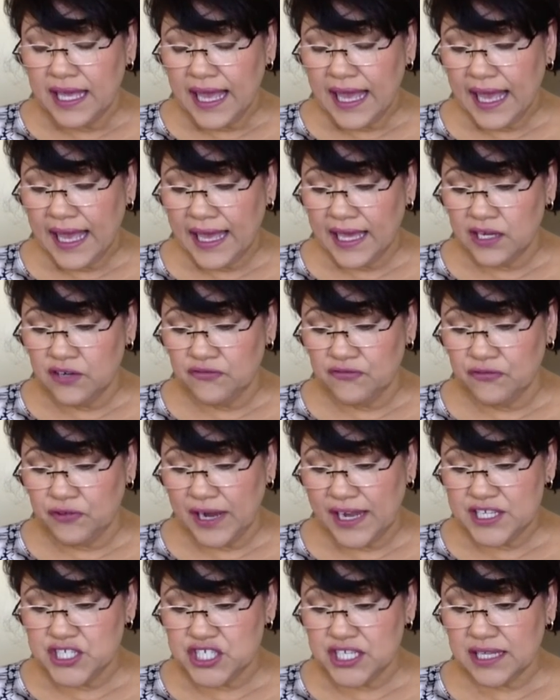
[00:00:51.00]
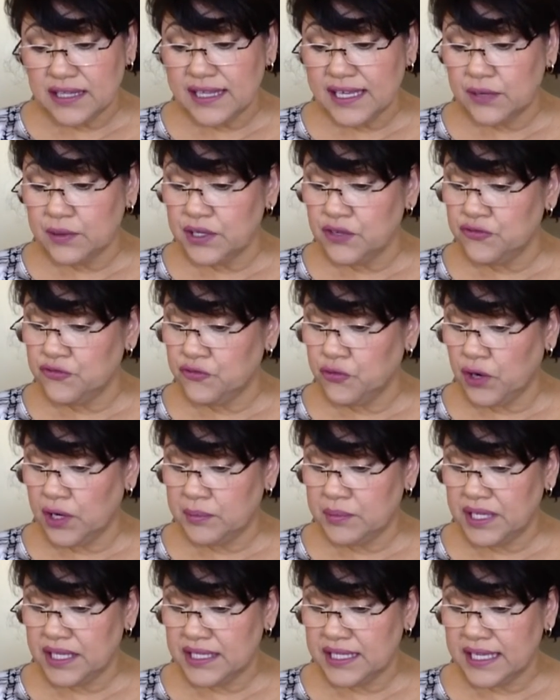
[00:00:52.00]
and fresh liquid
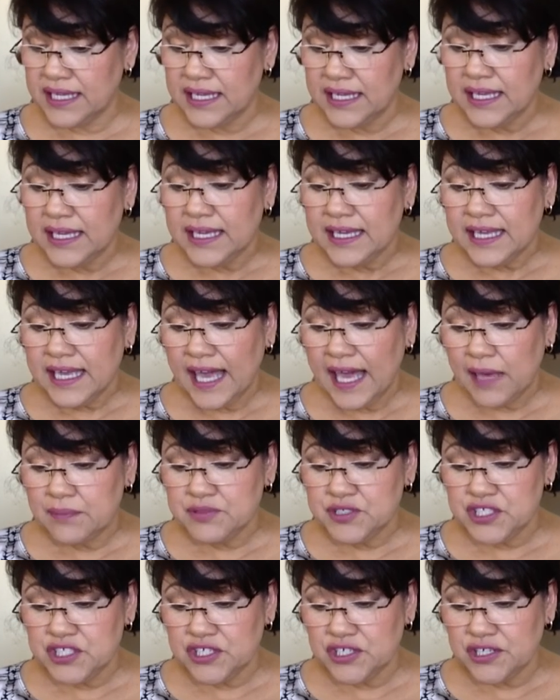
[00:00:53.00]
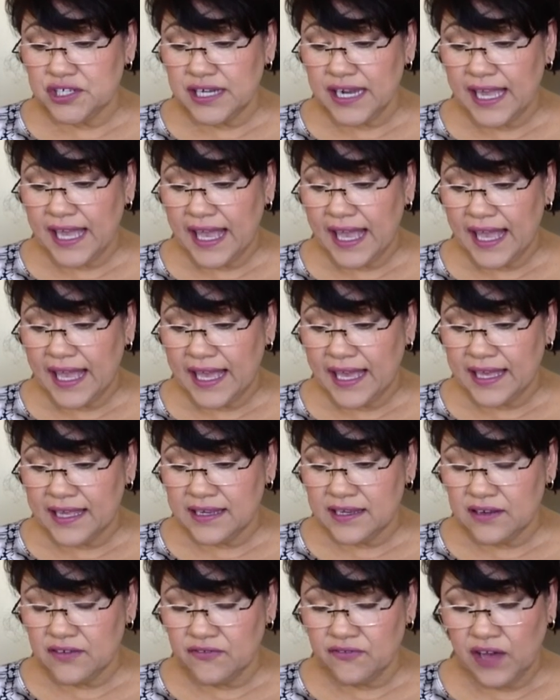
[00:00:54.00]
formula capture
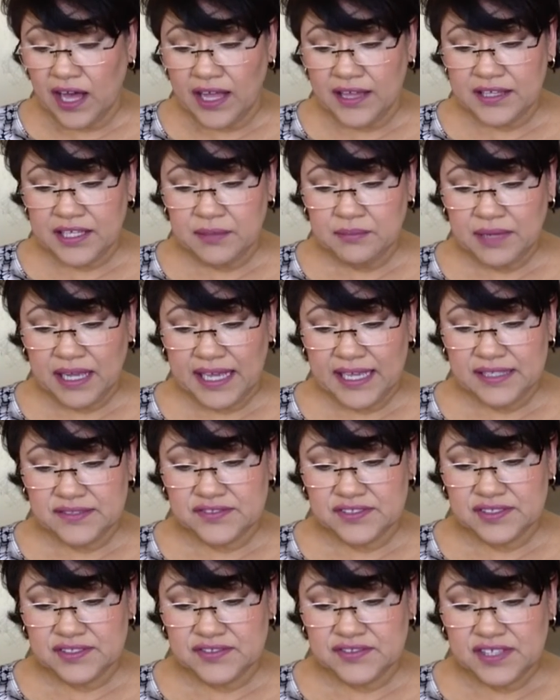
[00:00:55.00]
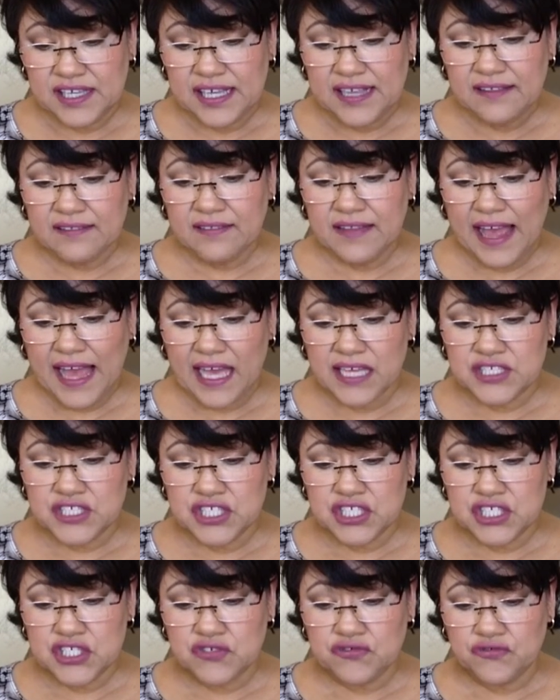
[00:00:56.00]
and volumizes
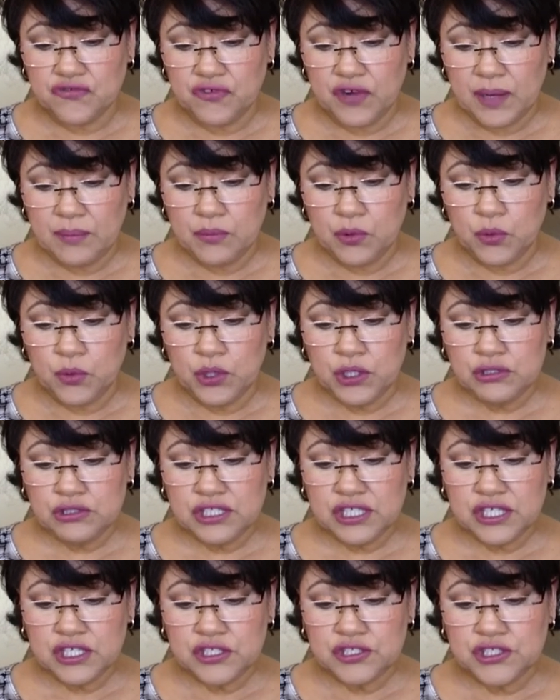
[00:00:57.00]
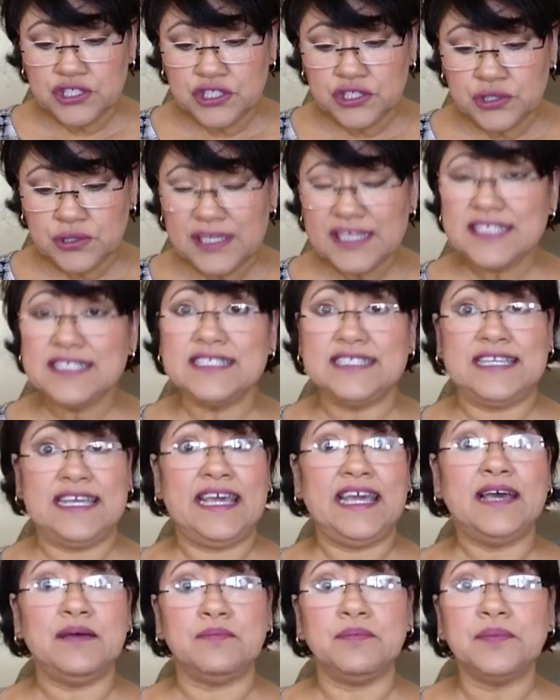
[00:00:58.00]
lashes from root to
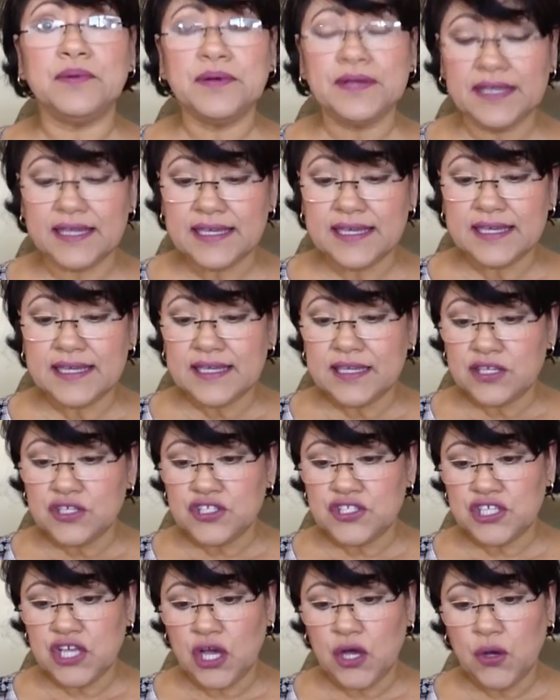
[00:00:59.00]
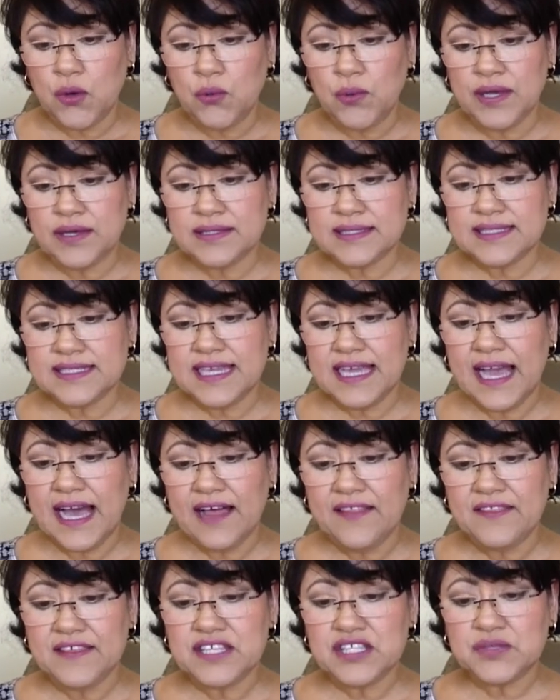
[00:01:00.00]
tip. So we'll see
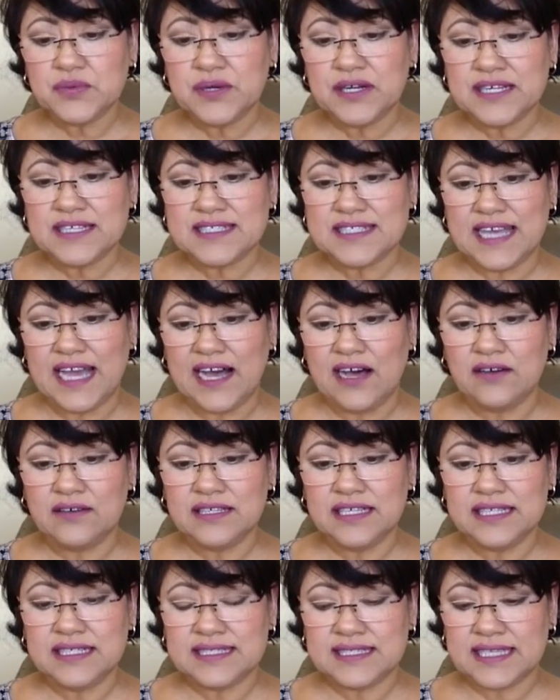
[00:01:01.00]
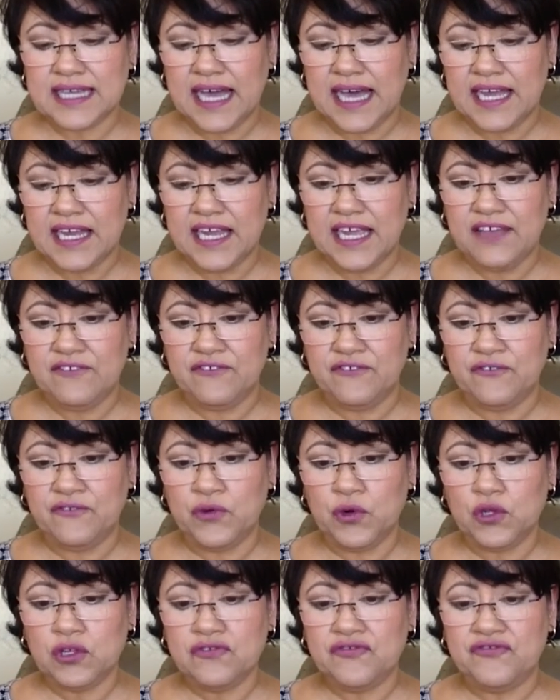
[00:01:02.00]
how this works out. It's got a
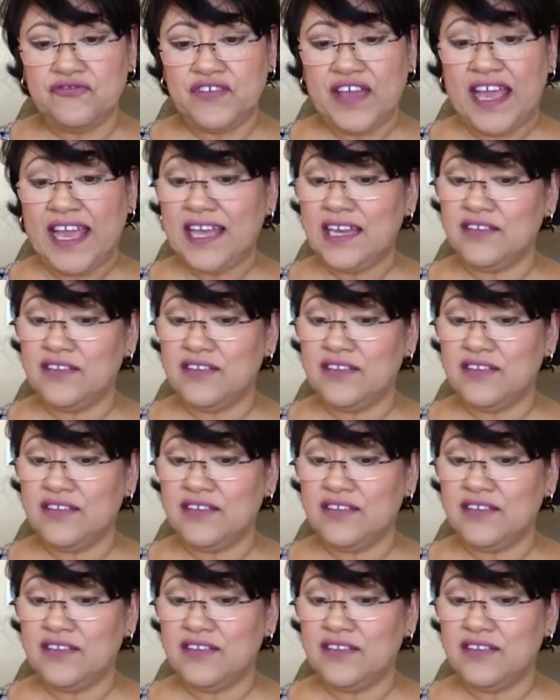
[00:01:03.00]
full fan